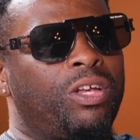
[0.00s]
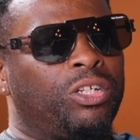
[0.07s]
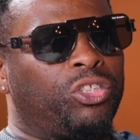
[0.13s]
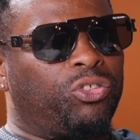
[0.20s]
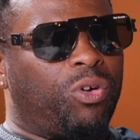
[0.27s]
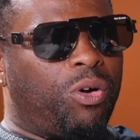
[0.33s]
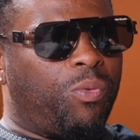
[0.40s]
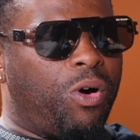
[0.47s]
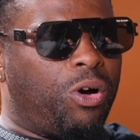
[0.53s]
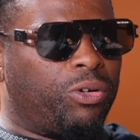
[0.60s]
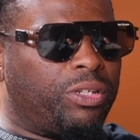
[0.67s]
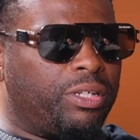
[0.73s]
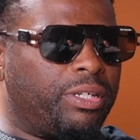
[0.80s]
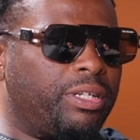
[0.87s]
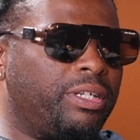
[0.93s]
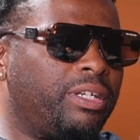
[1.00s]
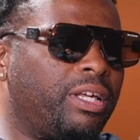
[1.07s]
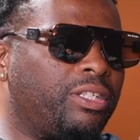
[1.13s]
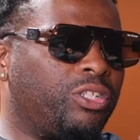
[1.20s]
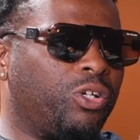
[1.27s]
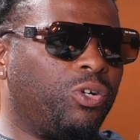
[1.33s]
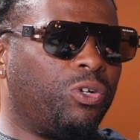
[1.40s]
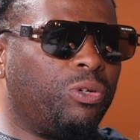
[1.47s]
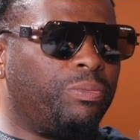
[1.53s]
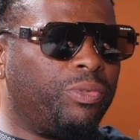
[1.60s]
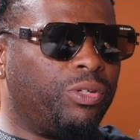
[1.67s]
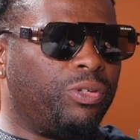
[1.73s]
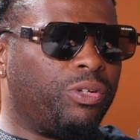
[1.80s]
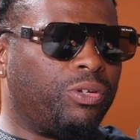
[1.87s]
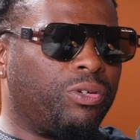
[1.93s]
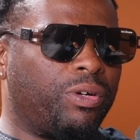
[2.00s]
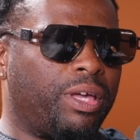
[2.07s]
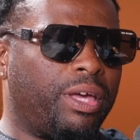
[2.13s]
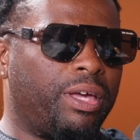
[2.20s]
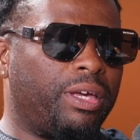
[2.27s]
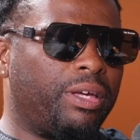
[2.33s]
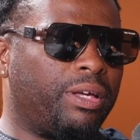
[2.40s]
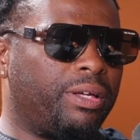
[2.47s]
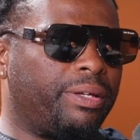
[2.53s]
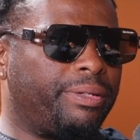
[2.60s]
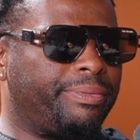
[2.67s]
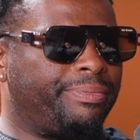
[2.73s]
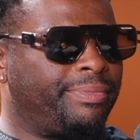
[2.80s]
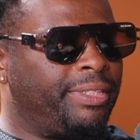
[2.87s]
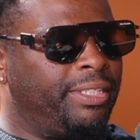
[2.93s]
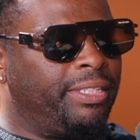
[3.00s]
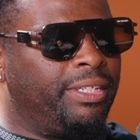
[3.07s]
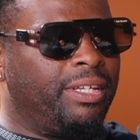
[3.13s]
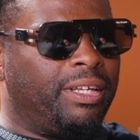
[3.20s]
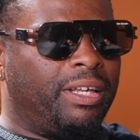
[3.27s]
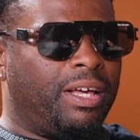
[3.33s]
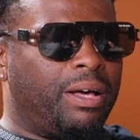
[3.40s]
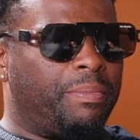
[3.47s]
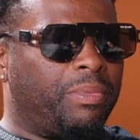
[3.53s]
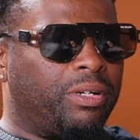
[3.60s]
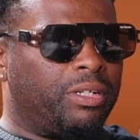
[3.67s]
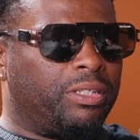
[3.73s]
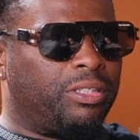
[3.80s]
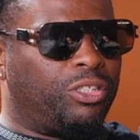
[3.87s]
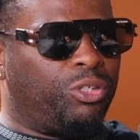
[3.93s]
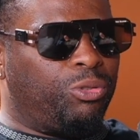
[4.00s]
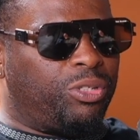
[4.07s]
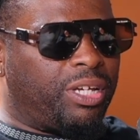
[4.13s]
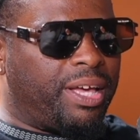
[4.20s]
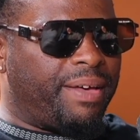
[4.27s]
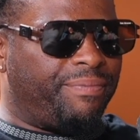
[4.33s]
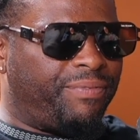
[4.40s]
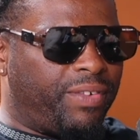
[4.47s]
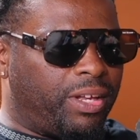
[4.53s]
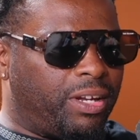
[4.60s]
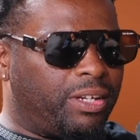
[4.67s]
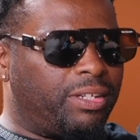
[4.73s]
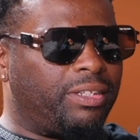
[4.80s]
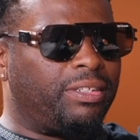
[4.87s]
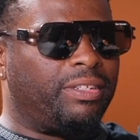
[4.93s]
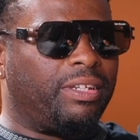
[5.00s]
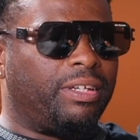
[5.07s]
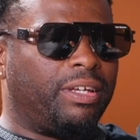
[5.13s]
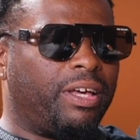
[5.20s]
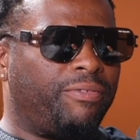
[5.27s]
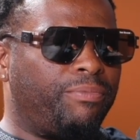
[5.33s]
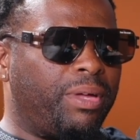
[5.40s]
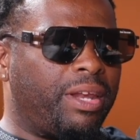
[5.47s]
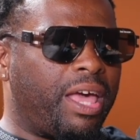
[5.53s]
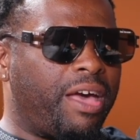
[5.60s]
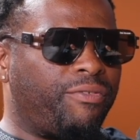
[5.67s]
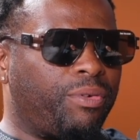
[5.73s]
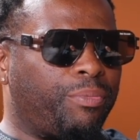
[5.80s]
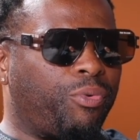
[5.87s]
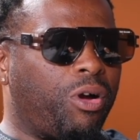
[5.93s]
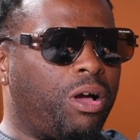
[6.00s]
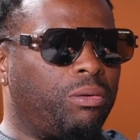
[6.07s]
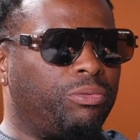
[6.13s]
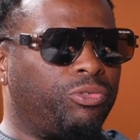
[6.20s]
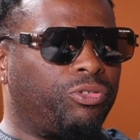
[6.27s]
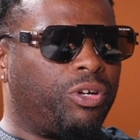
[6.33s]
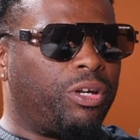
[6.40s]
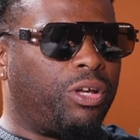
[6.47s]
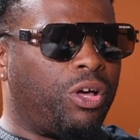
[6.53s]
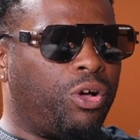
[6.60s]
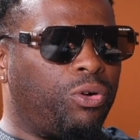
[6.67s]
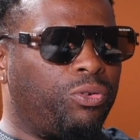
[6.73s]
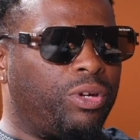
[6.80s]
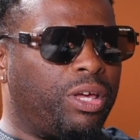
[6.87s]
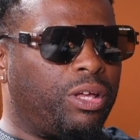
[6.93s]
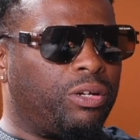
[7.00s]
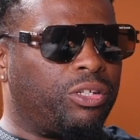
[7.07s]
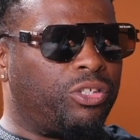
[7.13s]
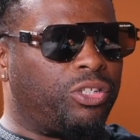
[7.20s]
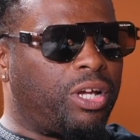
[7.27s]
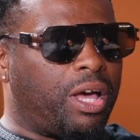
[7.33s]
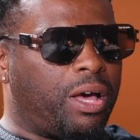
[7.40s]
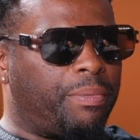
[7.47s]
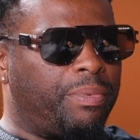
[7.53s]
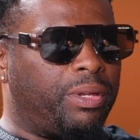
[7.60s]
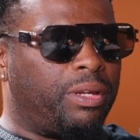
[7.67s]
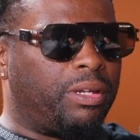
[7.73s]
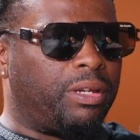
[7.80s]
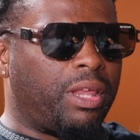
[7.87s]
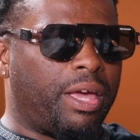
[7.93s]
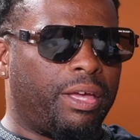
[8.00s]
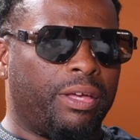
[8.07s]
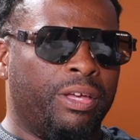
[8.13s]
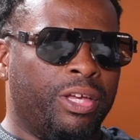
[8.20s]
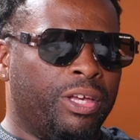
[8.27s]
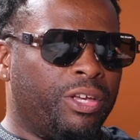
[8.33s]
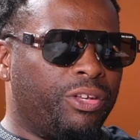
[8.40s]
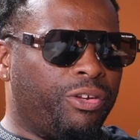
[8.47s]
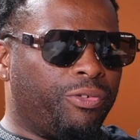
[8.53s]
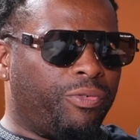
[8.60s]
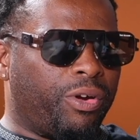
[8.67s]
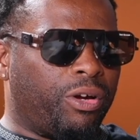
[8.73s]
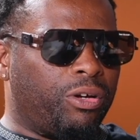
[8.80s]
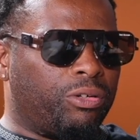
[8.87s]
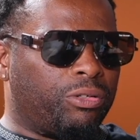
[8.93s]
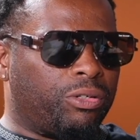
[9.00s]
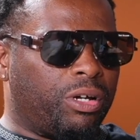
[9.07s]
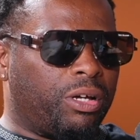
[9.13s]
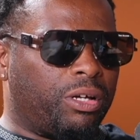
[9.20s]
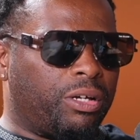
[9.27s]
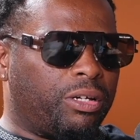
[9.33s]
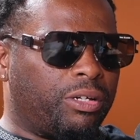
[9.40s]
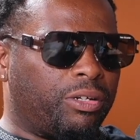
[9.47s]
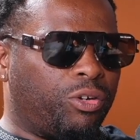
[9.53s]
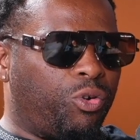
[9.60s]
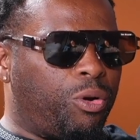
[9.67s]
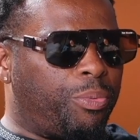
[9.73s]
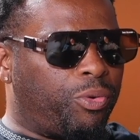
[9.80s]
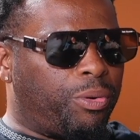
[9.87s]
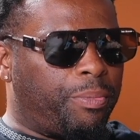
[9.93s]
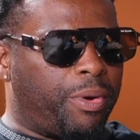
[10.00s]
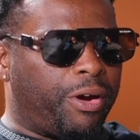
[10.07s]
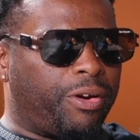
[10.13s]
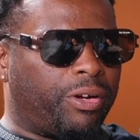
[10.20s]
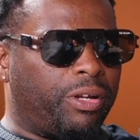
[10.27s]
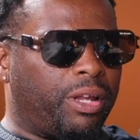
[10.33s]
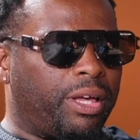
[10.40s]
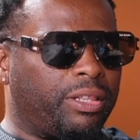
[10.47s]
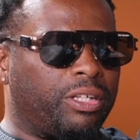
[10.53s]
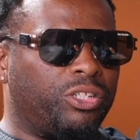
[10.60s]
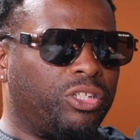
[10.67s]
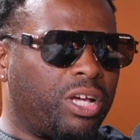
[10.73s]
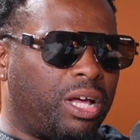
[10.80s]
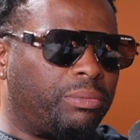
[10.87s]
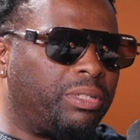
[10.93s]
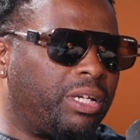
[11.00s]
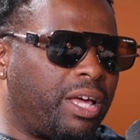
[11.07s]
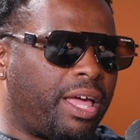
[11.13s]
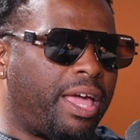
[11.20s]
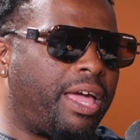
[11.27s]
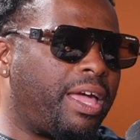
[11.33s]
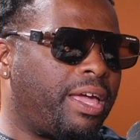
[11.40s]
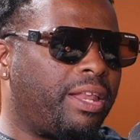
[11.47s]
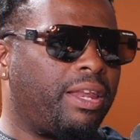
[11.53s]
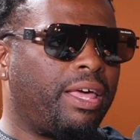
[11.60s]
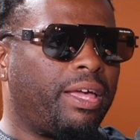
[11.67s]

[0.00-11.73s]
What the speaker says: So I walked in, I told him, hey, I'm a 2-time felon. I've been having problems trying to hold down a job in like your regular corporate America, like the jobs that I had.